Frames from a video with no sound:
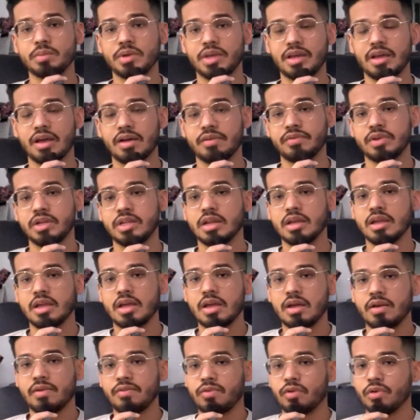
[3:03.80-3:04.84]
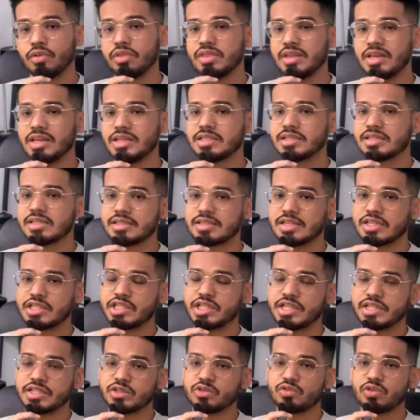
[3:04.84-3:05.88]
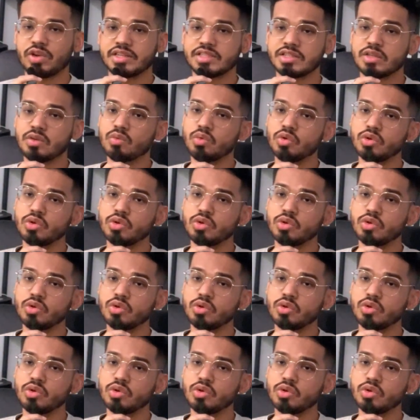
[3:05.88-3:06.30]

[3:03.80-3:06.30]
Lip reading: be covered for things such as dressing